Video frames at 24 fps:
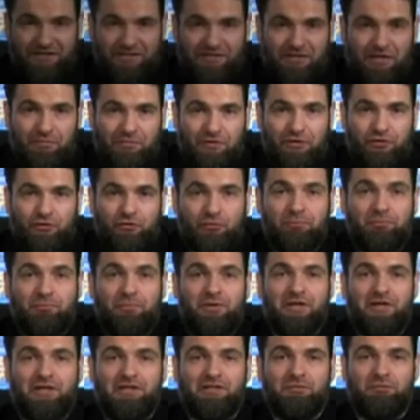assalamu alaikum,
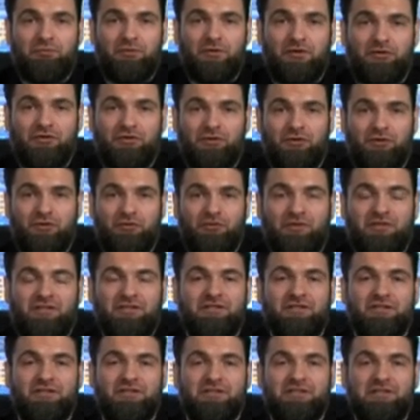peace be unto you. This
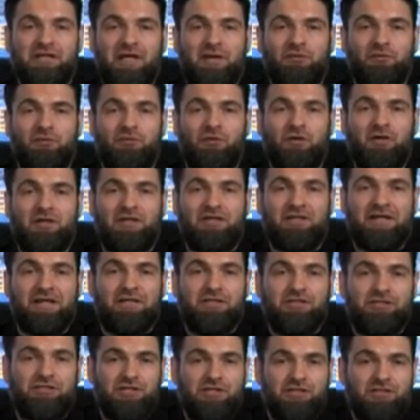is the same greeting
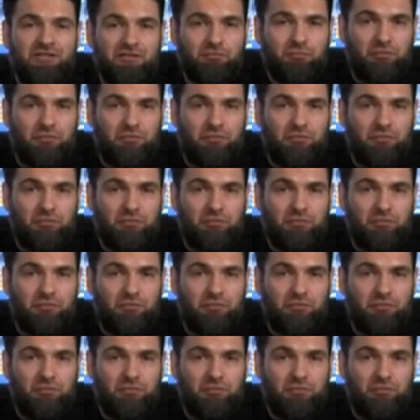that Jesus,